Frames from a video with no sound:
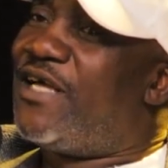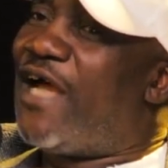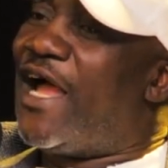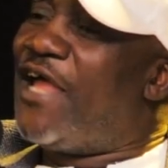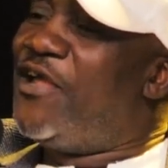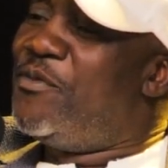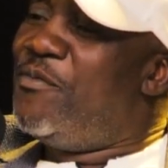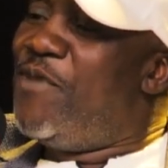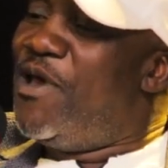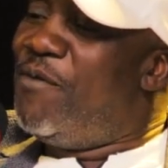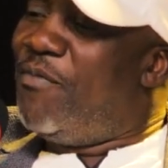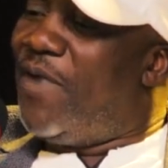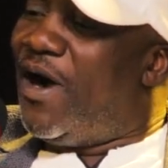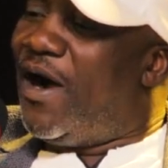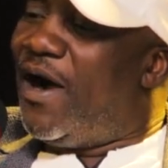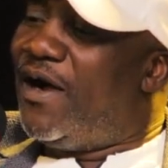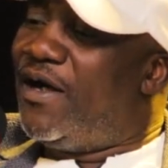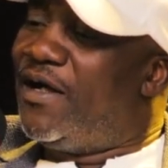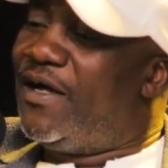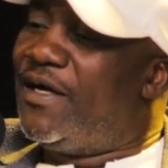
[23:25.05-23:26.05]
I
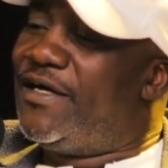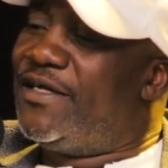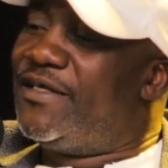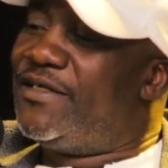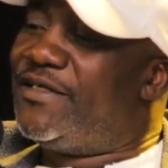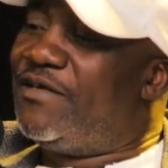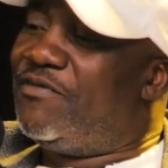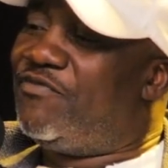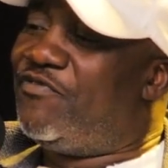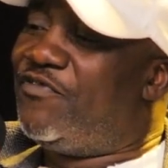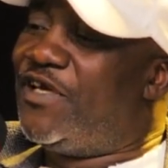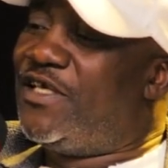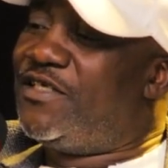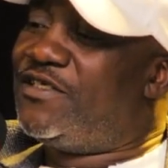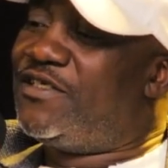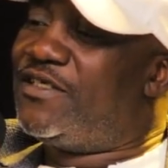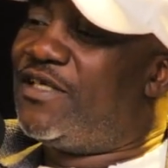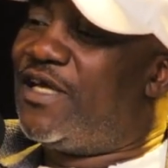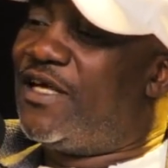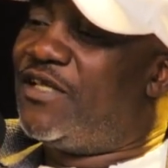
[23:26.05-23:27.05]
remember
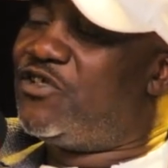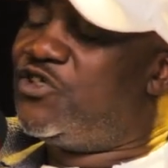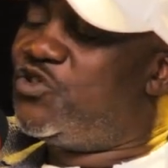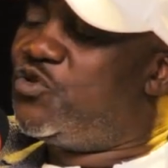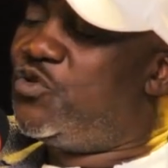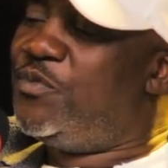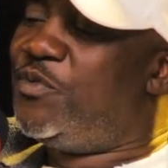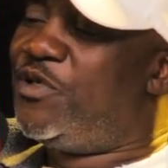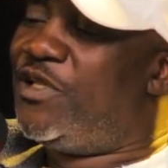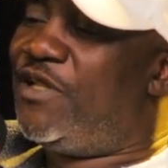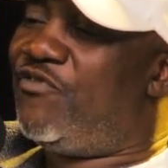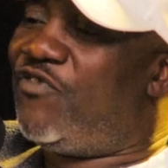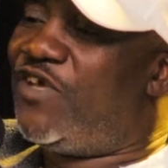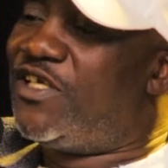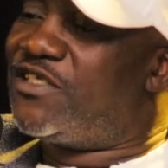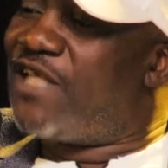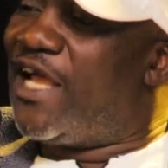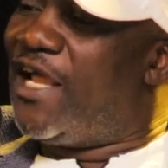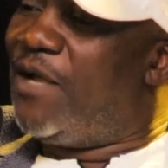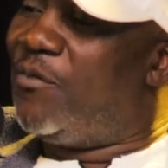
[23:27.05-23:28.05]
it should be the
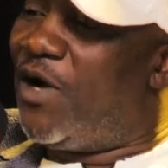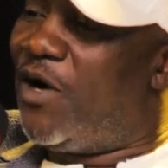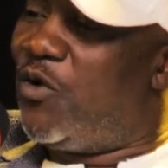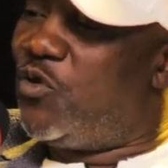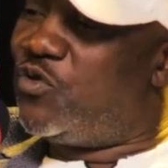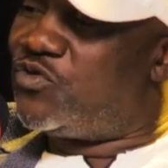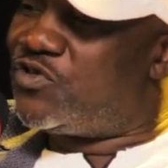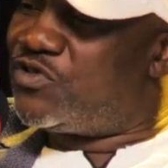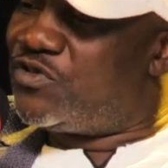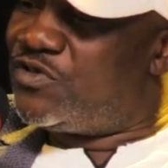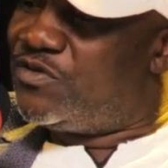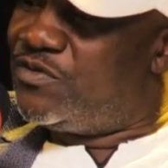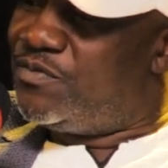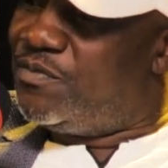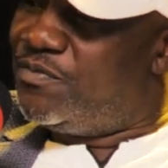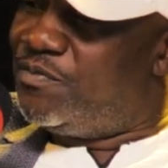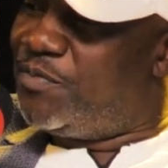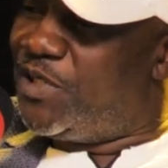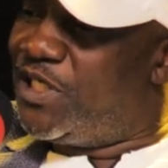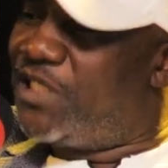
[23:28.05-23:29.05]
first time I was
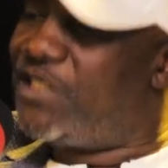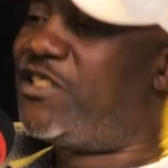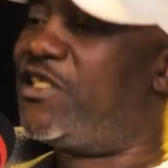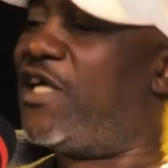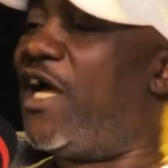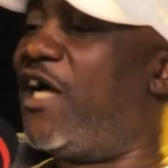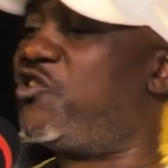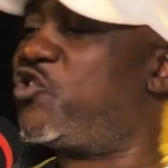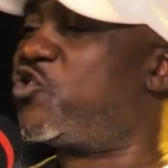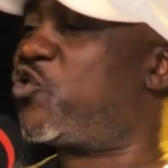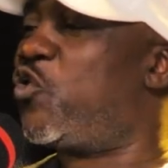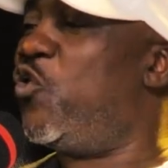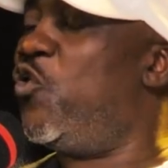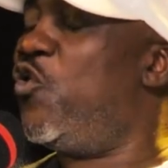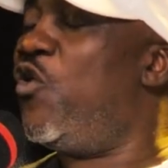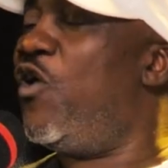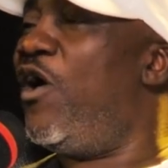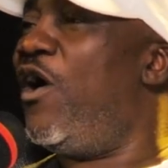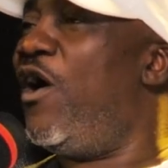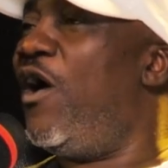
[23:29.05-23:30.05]
picked at
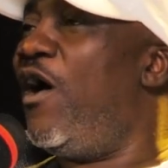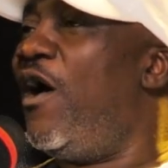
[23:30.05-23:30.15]
school